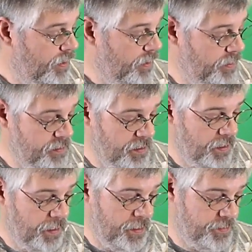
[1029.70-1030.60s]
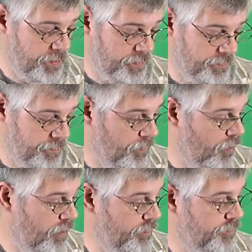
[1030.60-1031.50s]
Now these little lights are
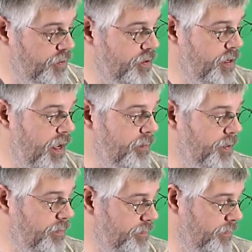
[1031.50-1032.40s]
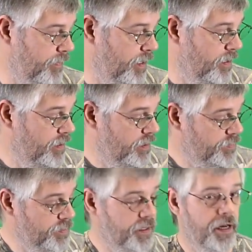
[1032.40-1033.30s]
more for your camping. This
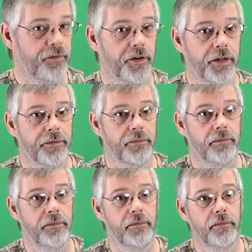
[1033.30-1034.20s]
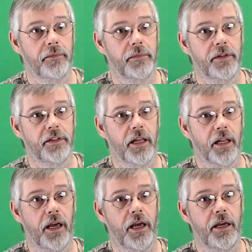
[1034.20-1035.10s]
one's kind of fun. It's got
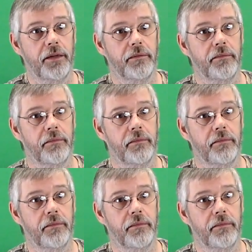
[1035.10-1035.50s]
light,